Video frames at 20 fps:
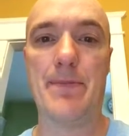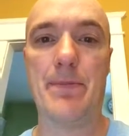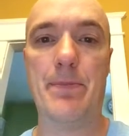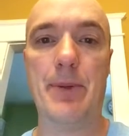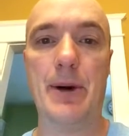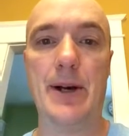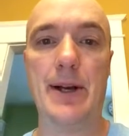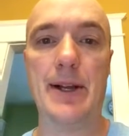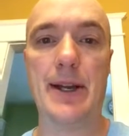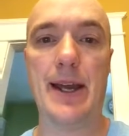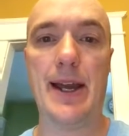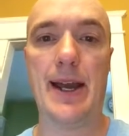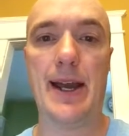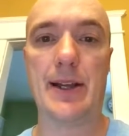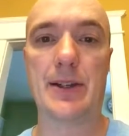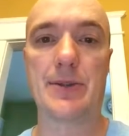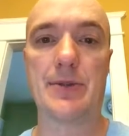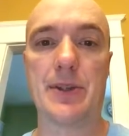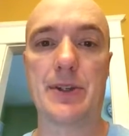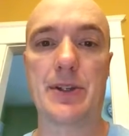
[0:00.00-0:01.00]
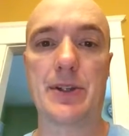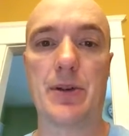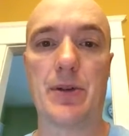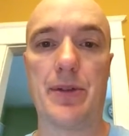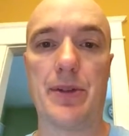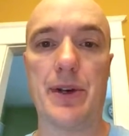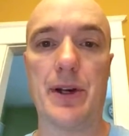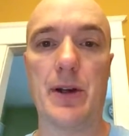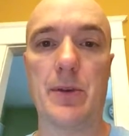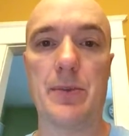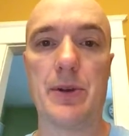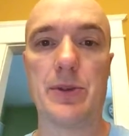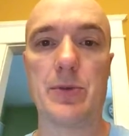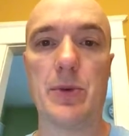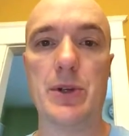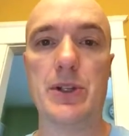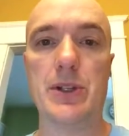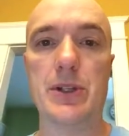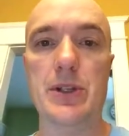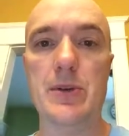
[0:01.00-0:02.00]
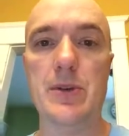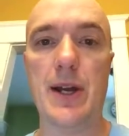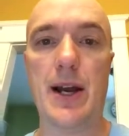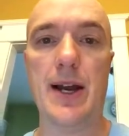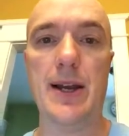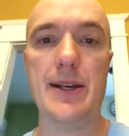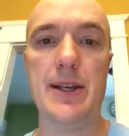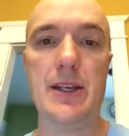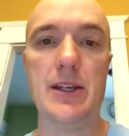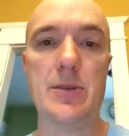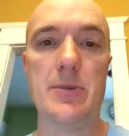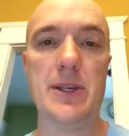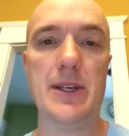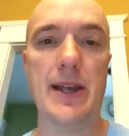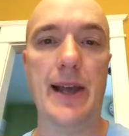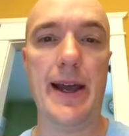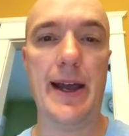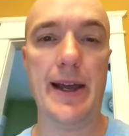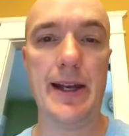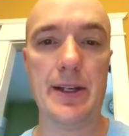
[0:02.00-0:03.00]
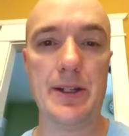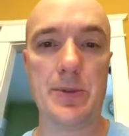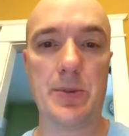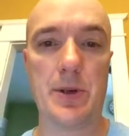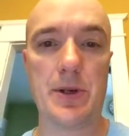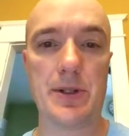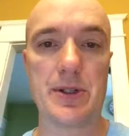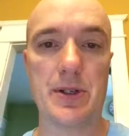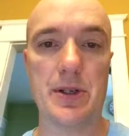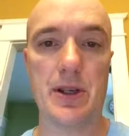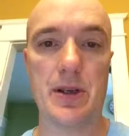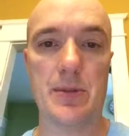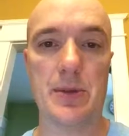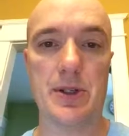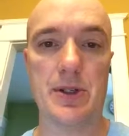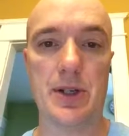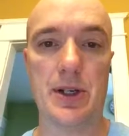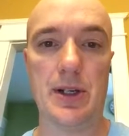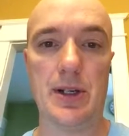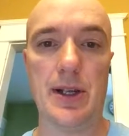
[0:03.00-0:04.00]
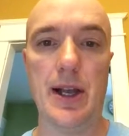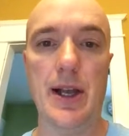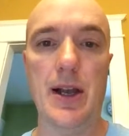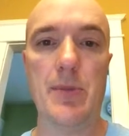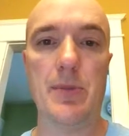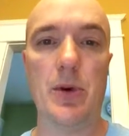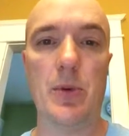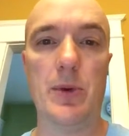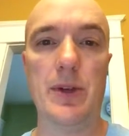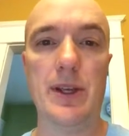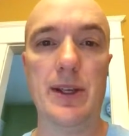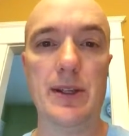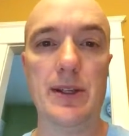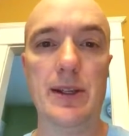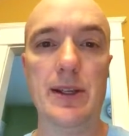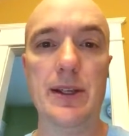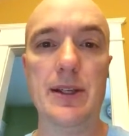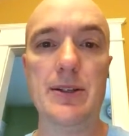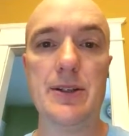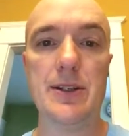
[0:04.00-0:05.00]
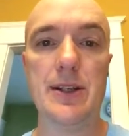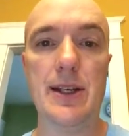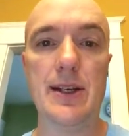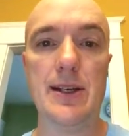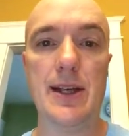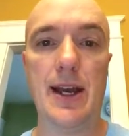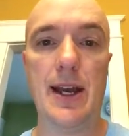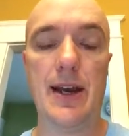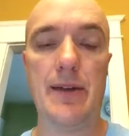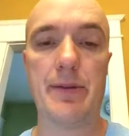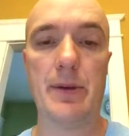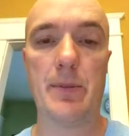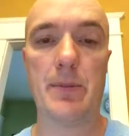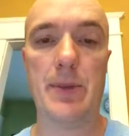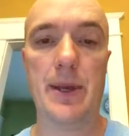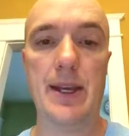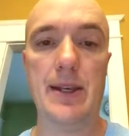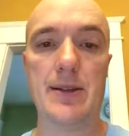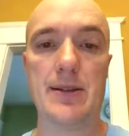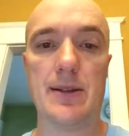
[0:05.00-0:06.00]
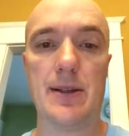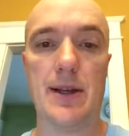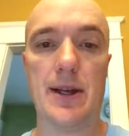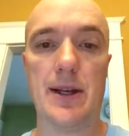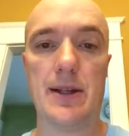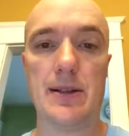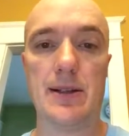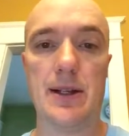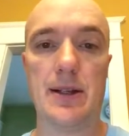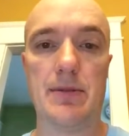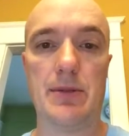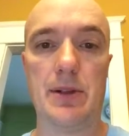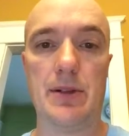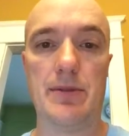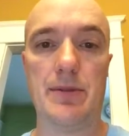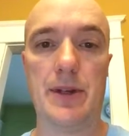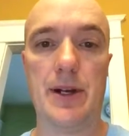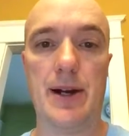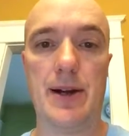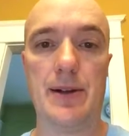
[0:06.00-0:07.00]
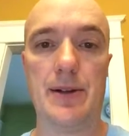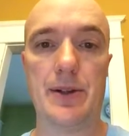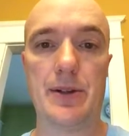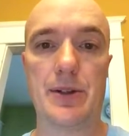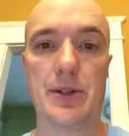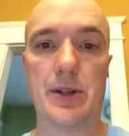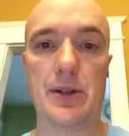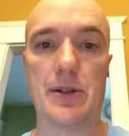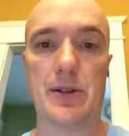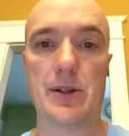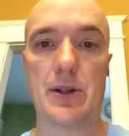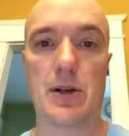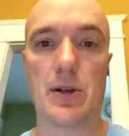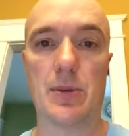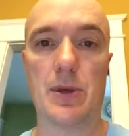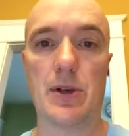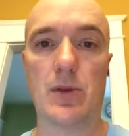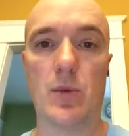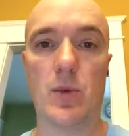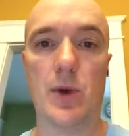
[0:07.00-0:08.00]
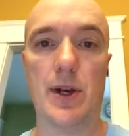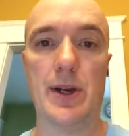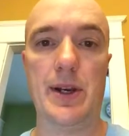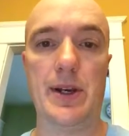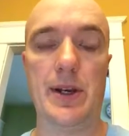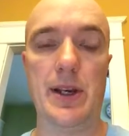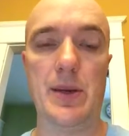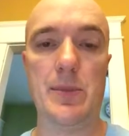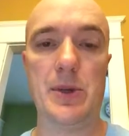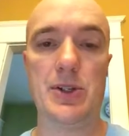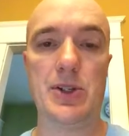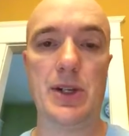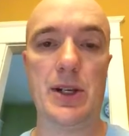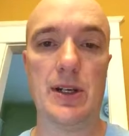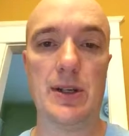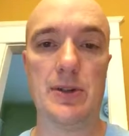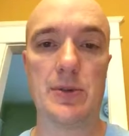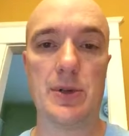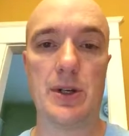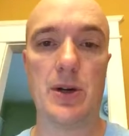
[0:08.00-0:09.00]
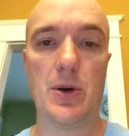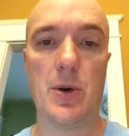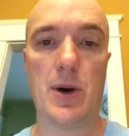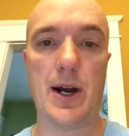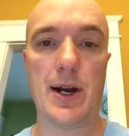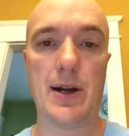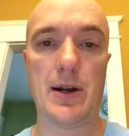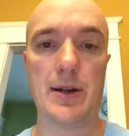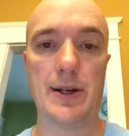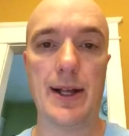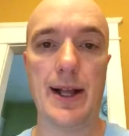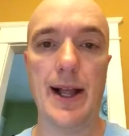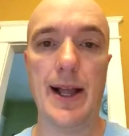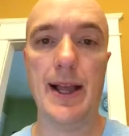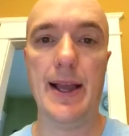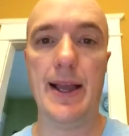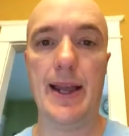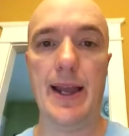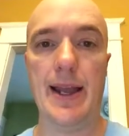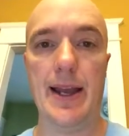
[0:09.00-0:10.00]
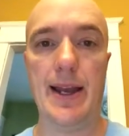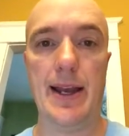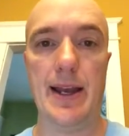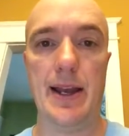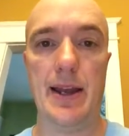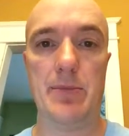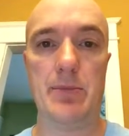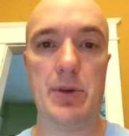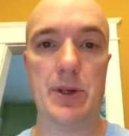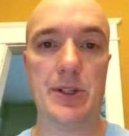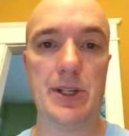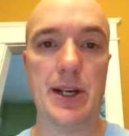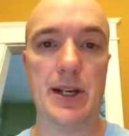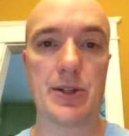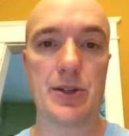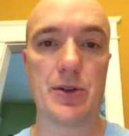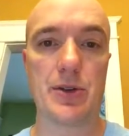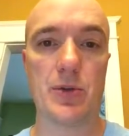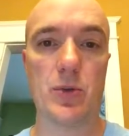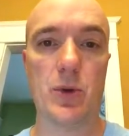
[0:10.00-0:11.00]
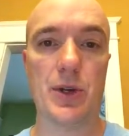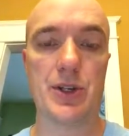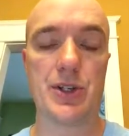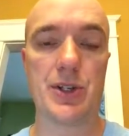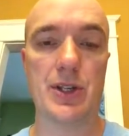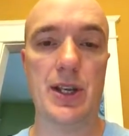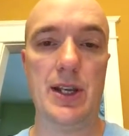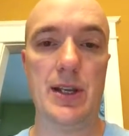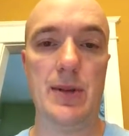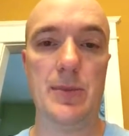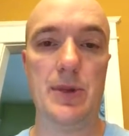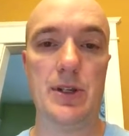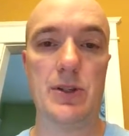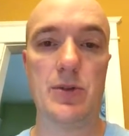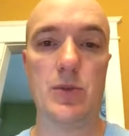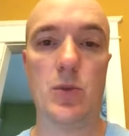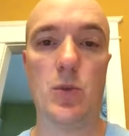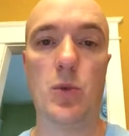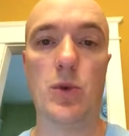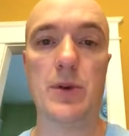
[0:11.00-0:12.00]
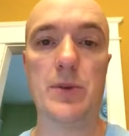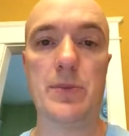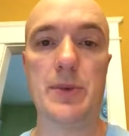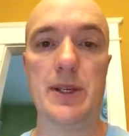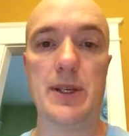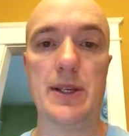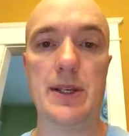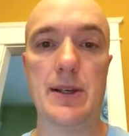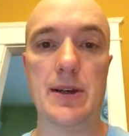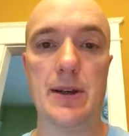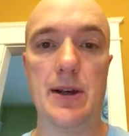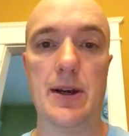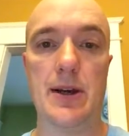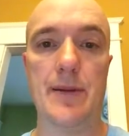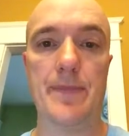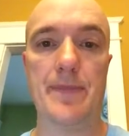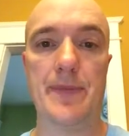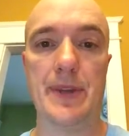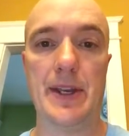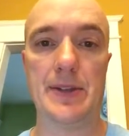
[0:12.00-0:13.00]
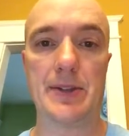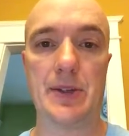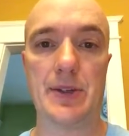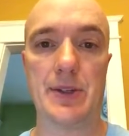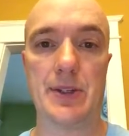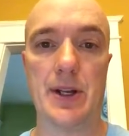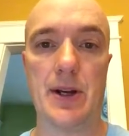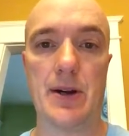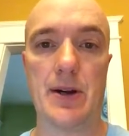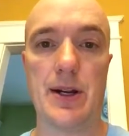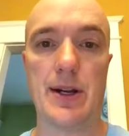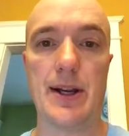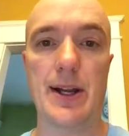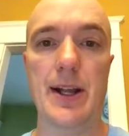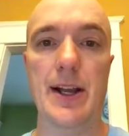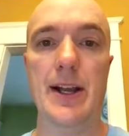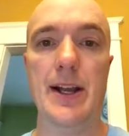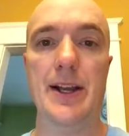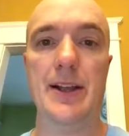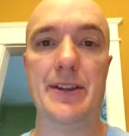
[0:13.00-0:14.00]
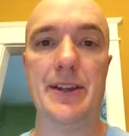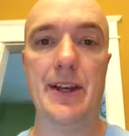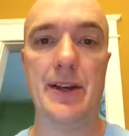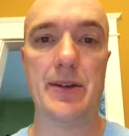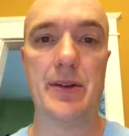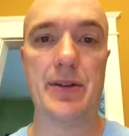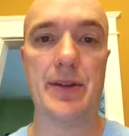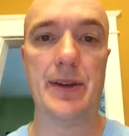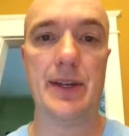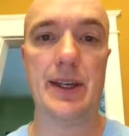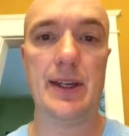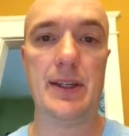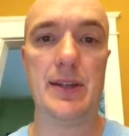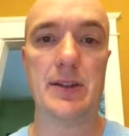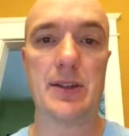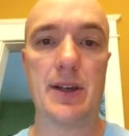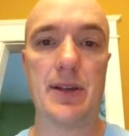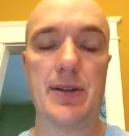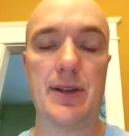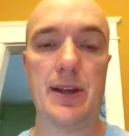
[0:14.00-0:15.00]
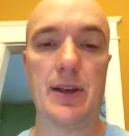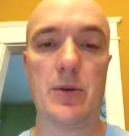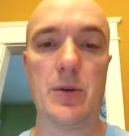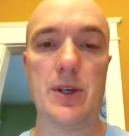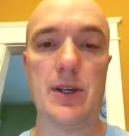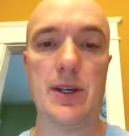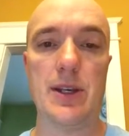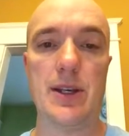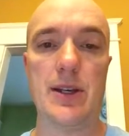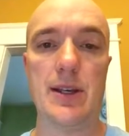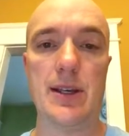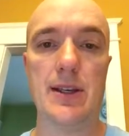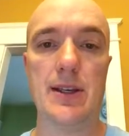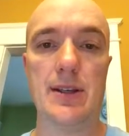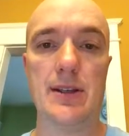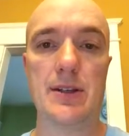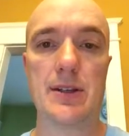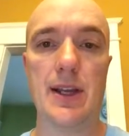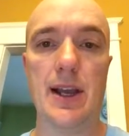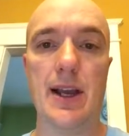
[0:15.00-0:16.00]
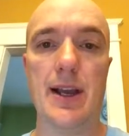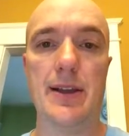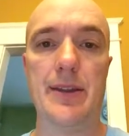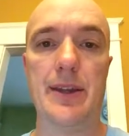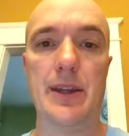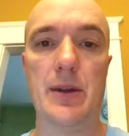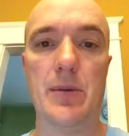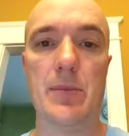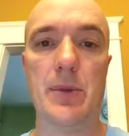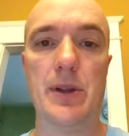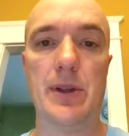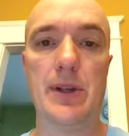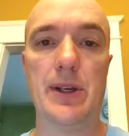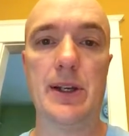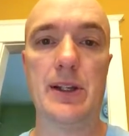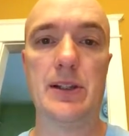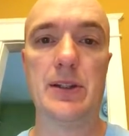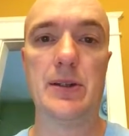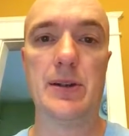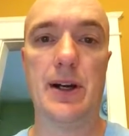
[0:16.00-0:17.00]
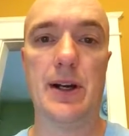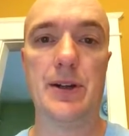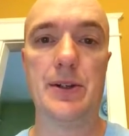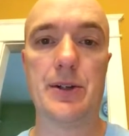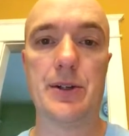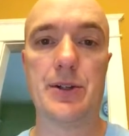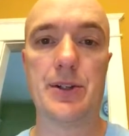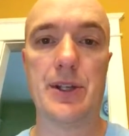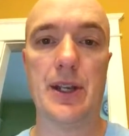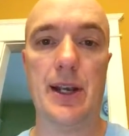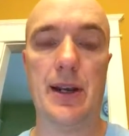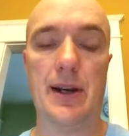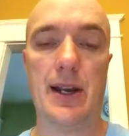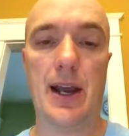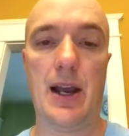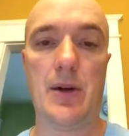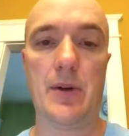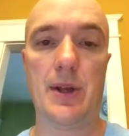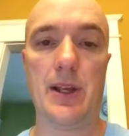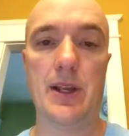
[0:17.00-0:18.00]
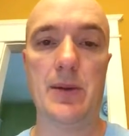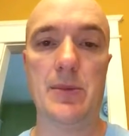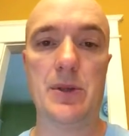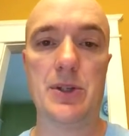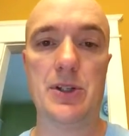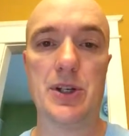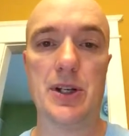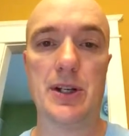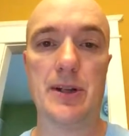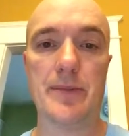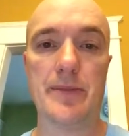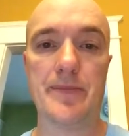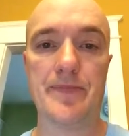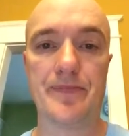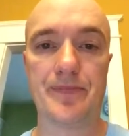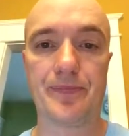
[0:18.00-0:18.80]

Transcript: But as physical therapists, we do not need to be experts in imaging, but we at least need to have a baseline level of knowledge to determine when an imaging is required and potentially which image would be necessary. The other thing is I think we need is the ability to understand how imaging,